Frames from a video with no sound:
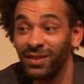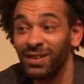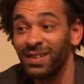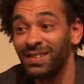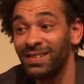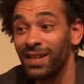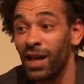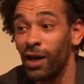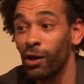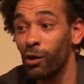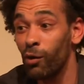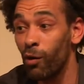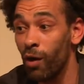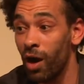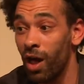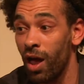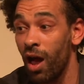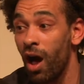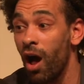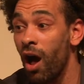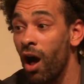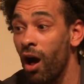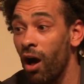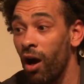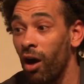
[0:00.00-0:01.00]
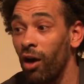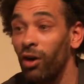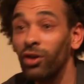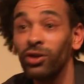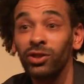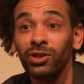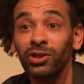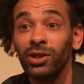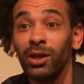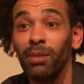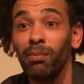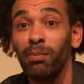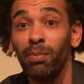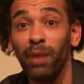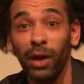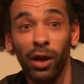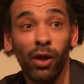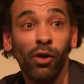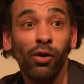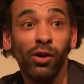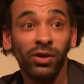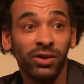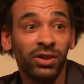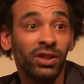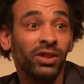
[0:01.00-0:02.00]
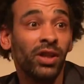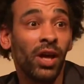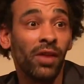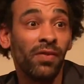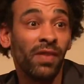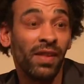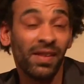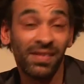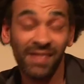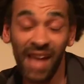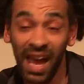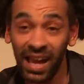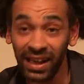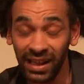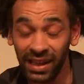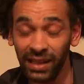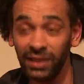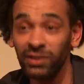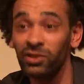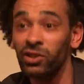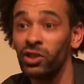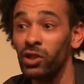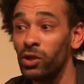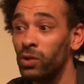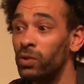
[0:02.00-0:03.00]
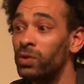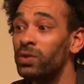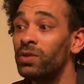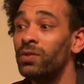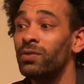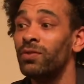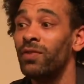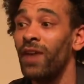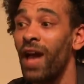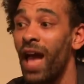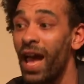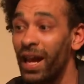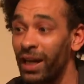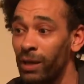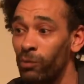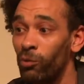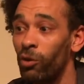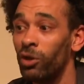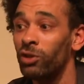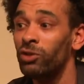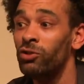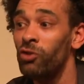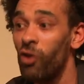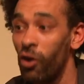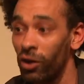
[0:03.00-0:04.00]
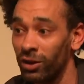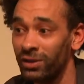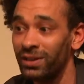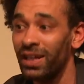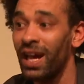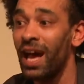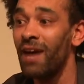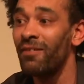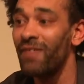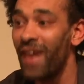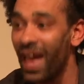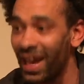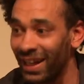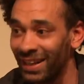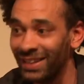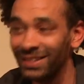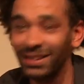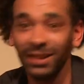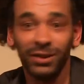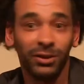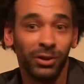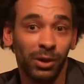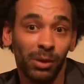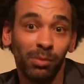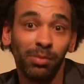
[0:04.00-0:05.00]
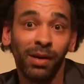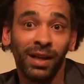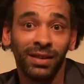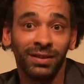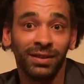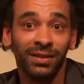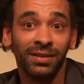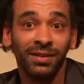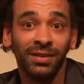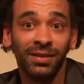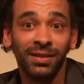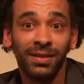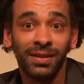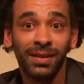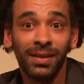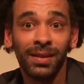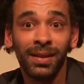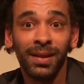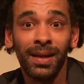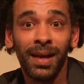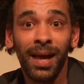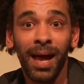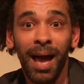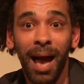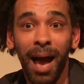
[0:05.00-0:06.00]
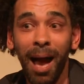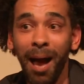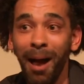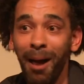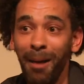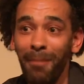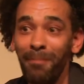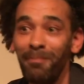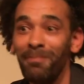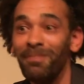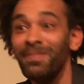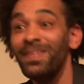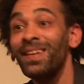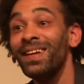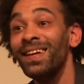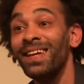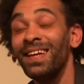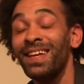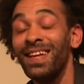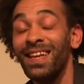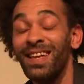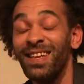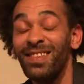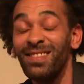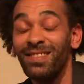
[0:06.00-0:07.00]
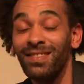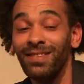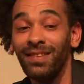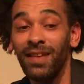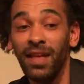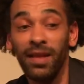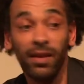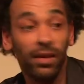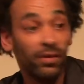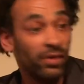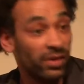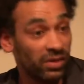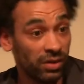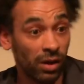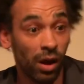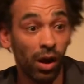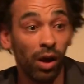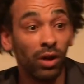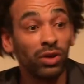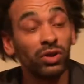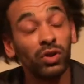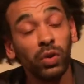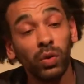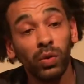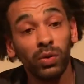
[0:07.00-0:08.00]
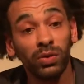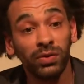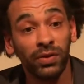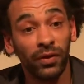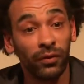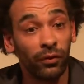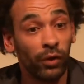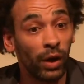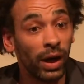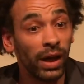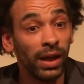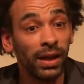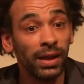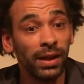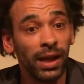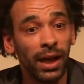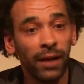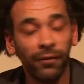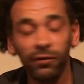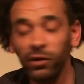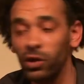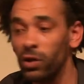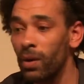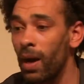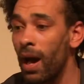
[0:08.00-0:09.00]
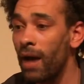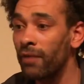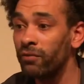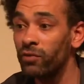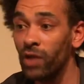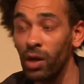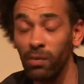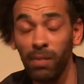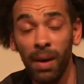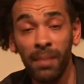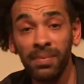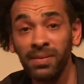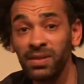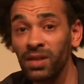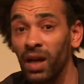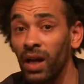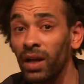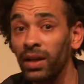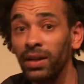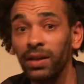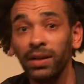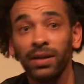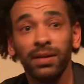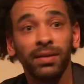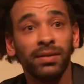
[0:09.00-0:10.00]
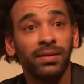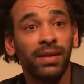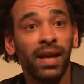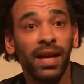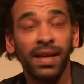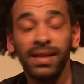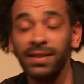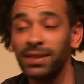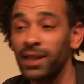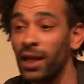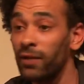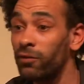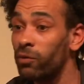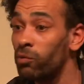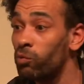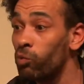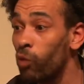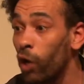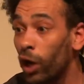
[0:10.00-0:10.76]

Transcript: is going to sound quite harsh, but I also don't think there's any excuse for anyone not to have any digital presence. Um, there's a lot of tools for free. If you have no website, get yourself on